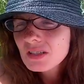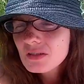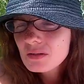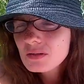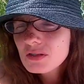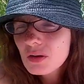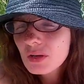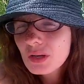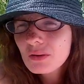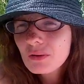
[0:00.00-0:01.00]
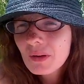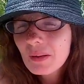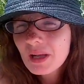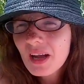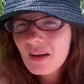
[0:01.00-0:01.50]
to show you,
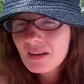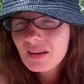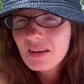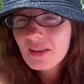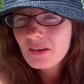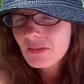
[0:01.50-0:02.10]
maybe on another